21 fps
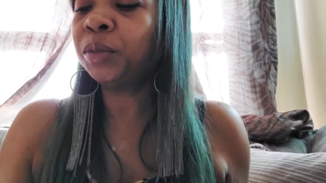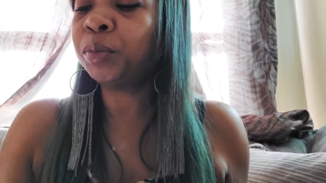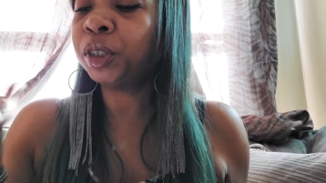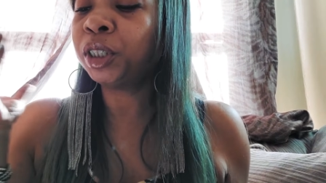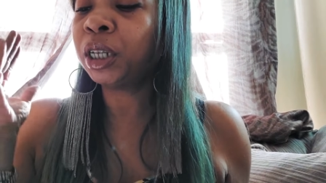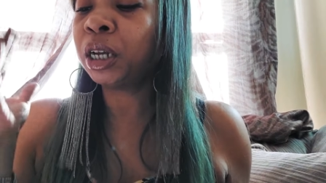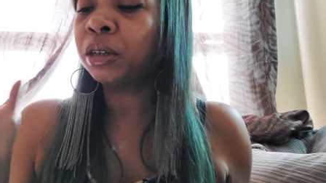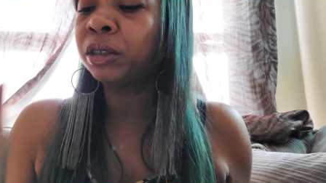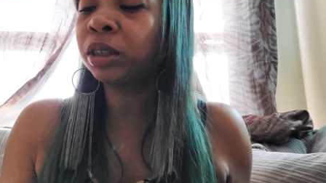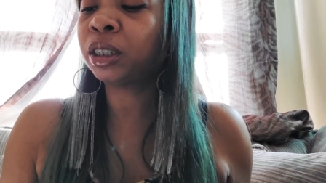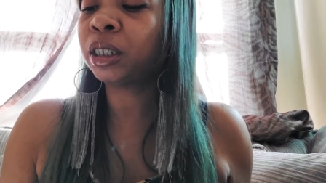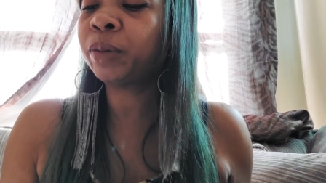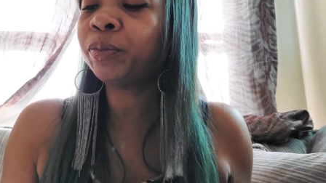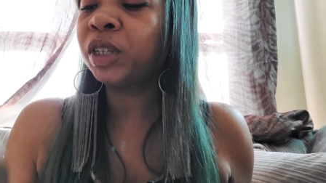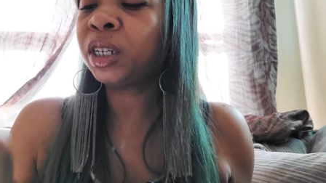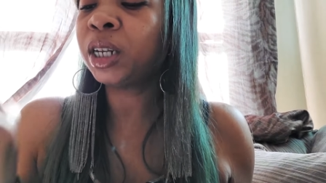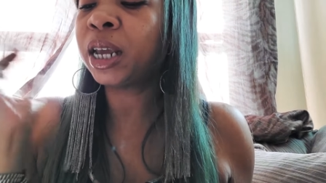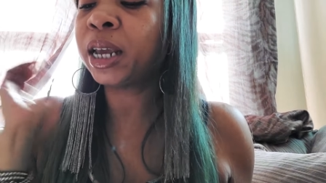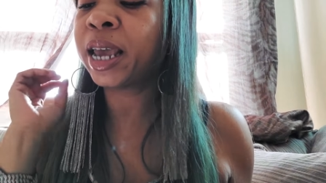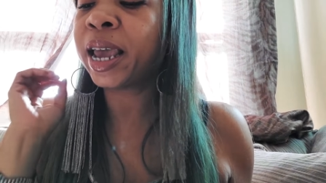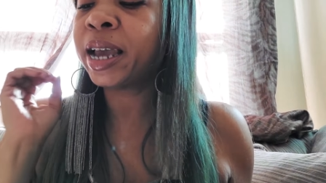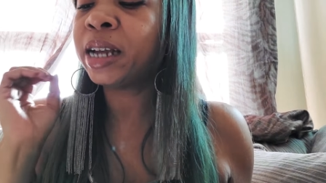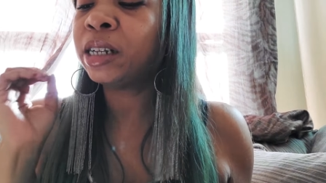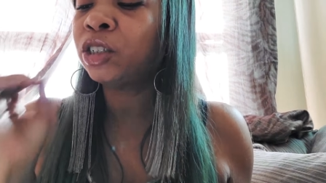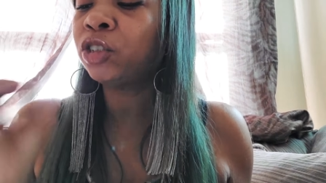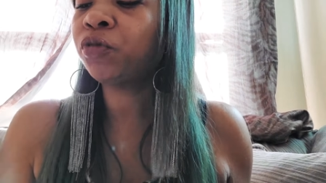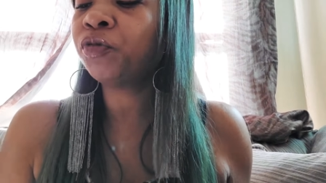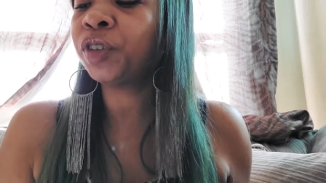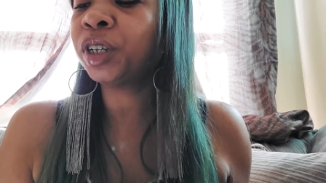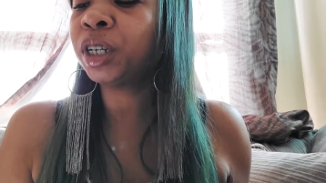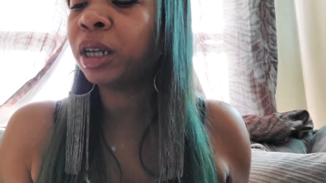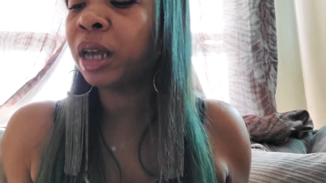but there's something that had you
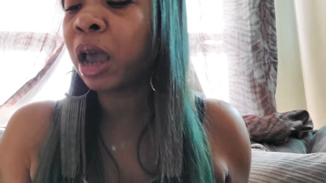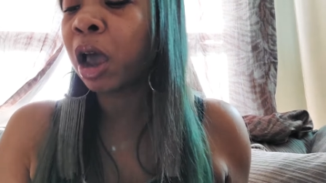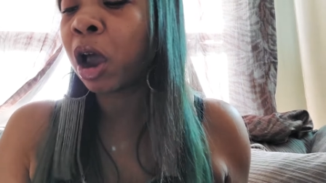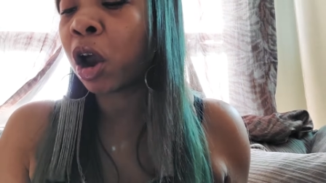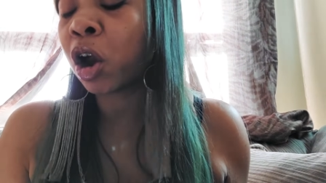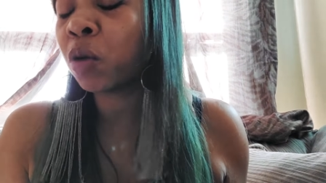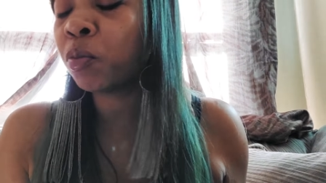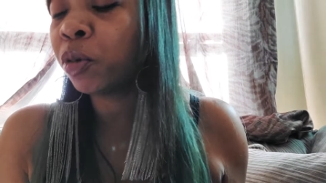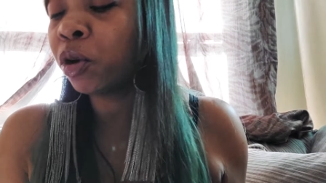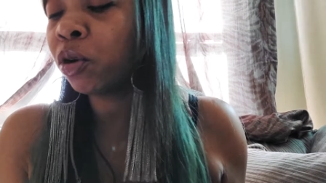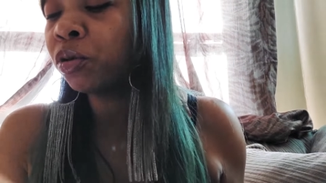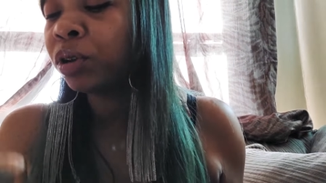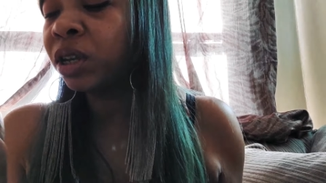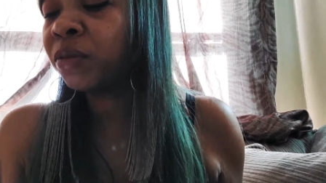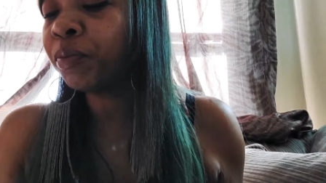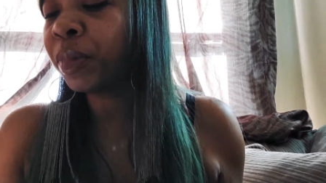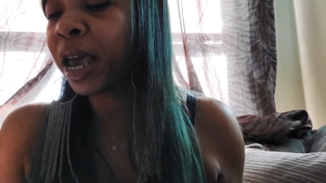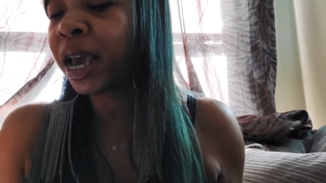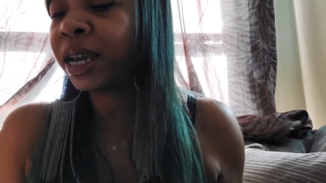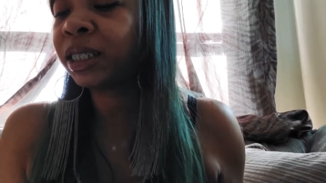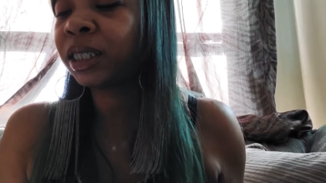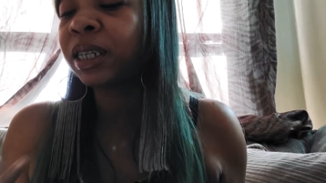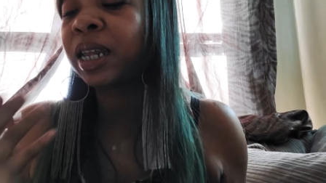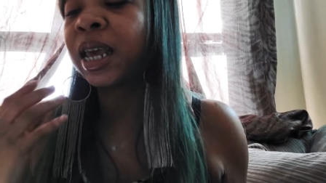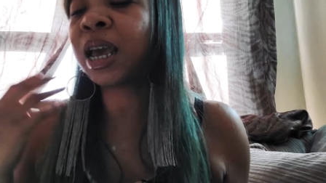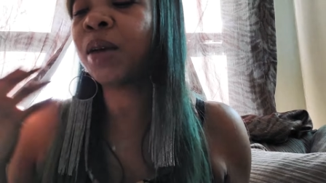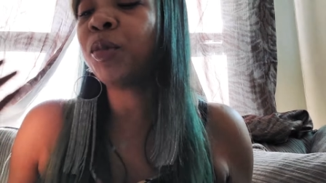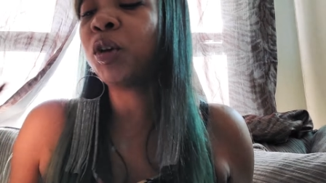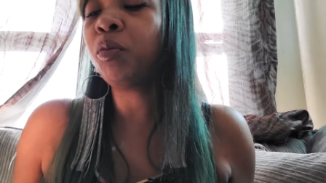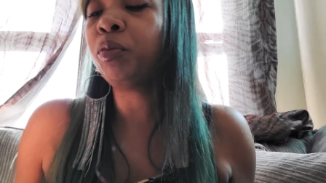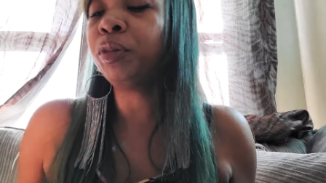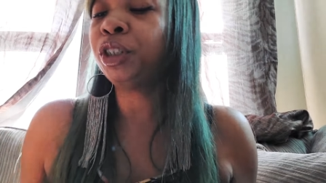feeling heartbroken,
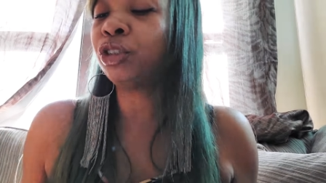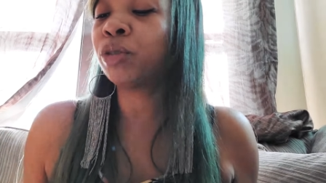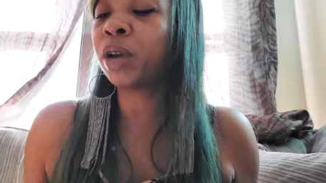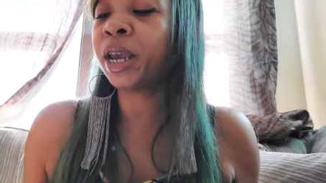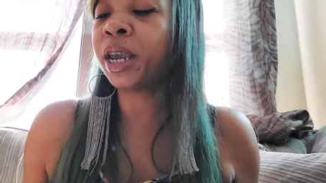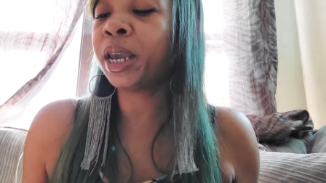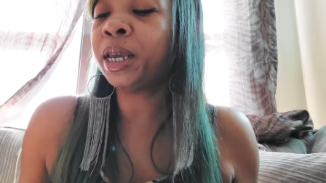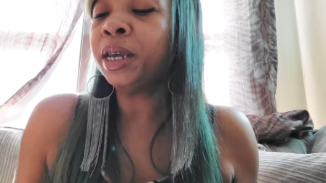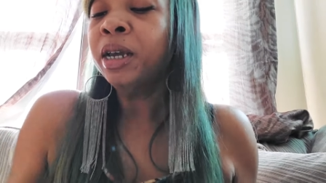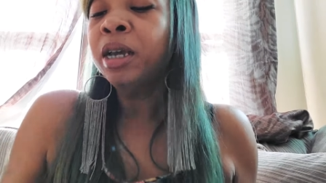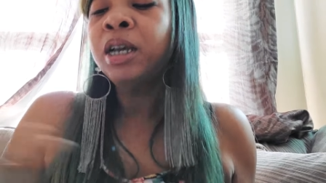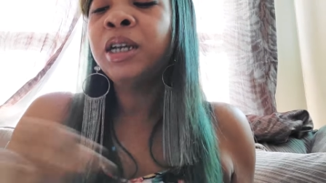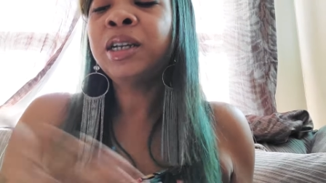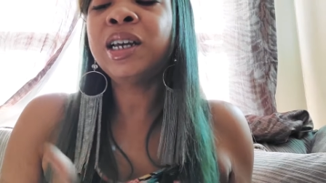backstabbed, or betrayed.